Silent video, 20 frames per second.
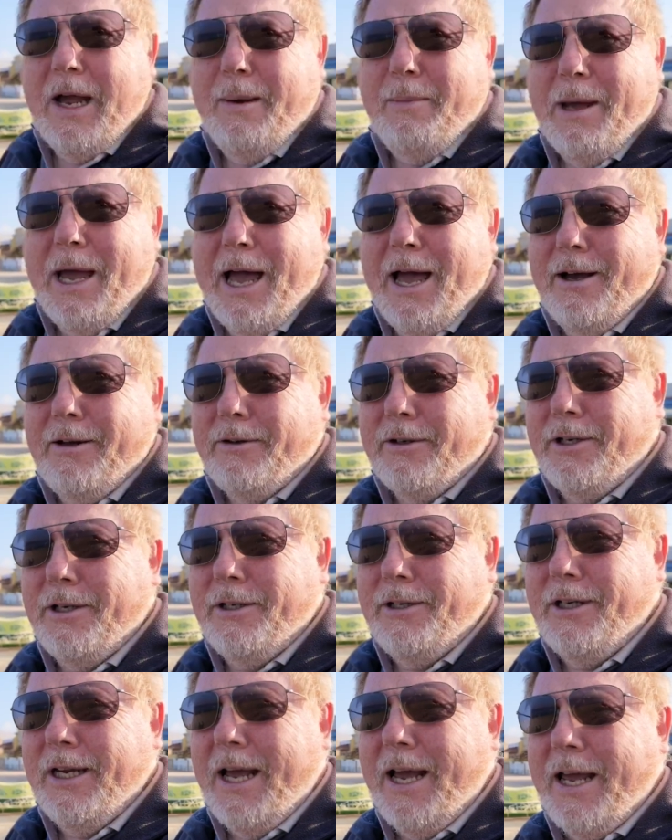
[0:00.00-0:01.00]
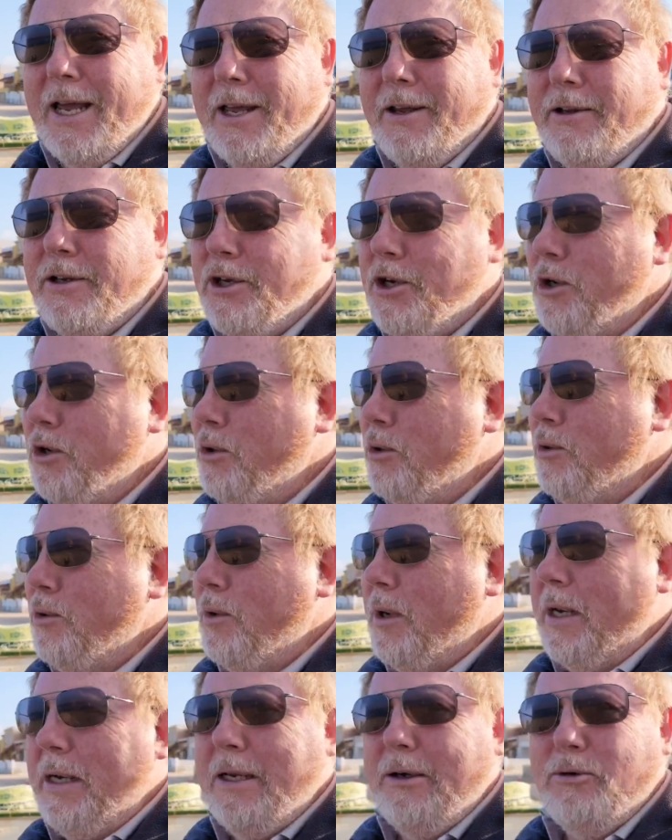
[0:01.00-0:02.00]
I'm out today to
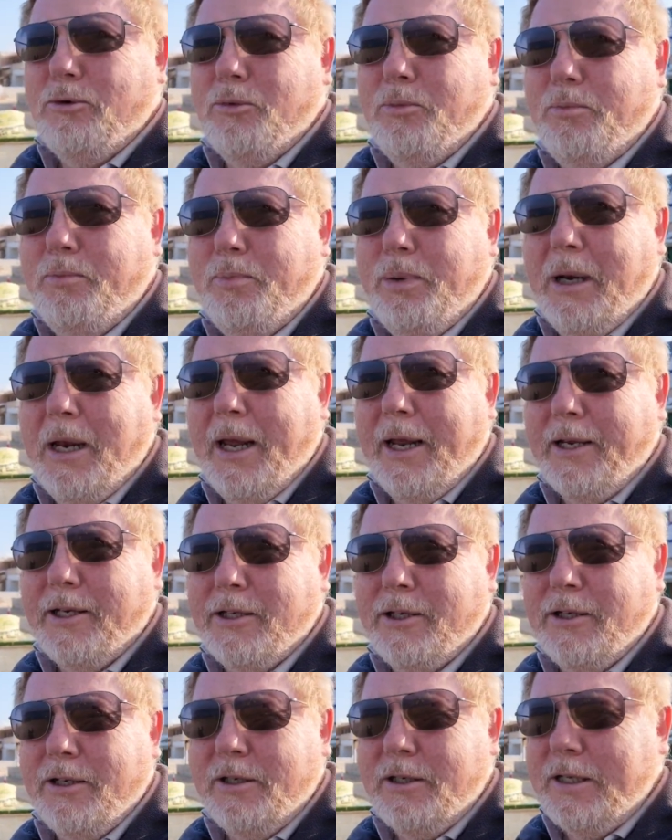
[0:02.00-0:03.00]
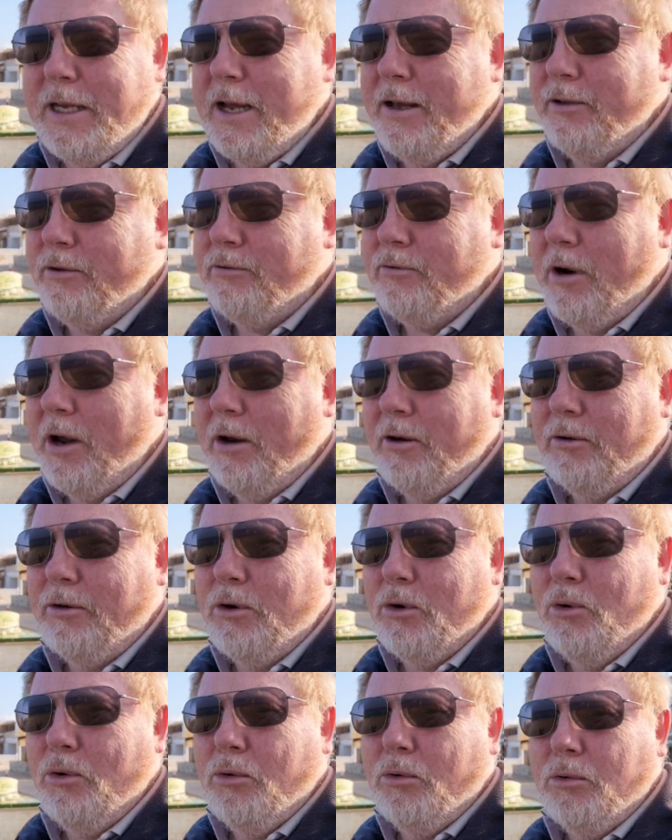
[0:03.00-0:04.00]
a little place just down the road
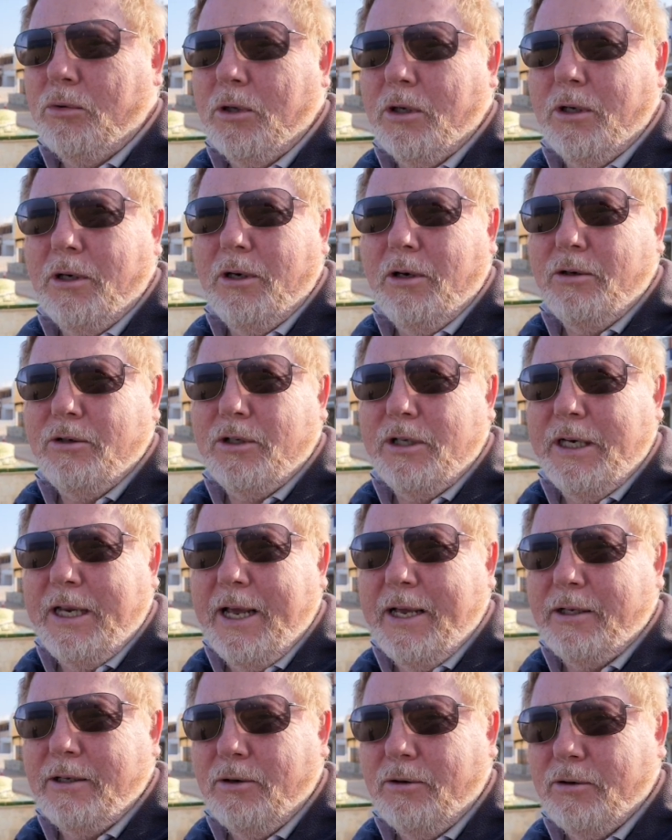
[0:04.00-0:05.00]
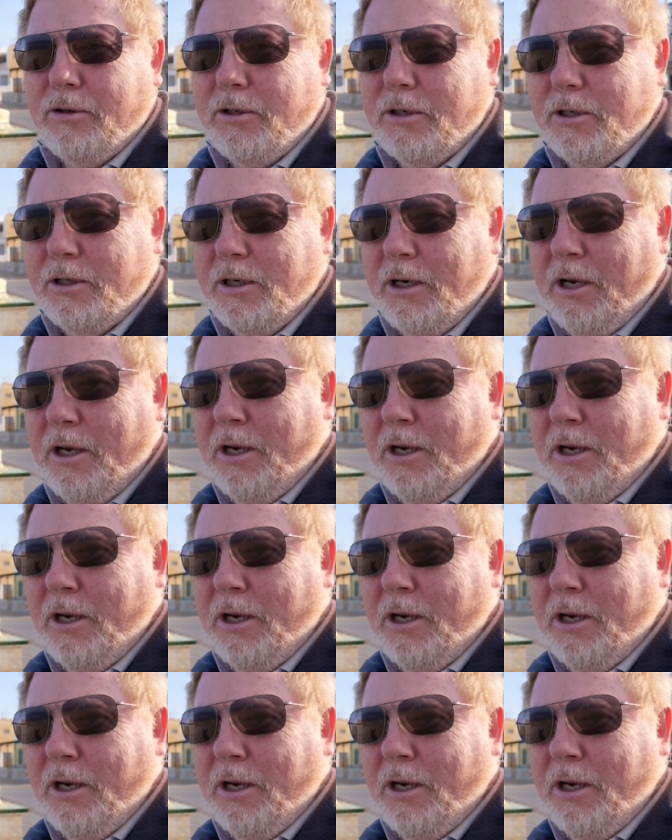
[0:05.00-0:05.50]
called Los Nietos,